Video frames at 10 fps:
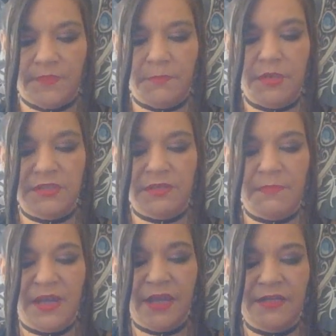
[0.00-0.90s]
I'm asking
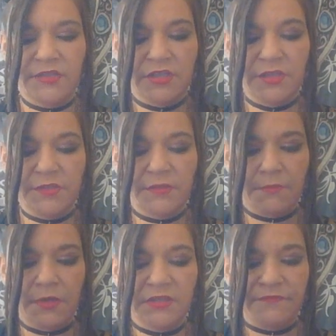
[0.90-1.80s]
my energies and
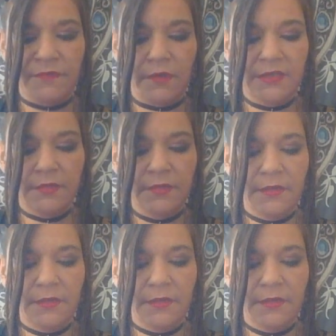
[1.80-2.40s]
my divine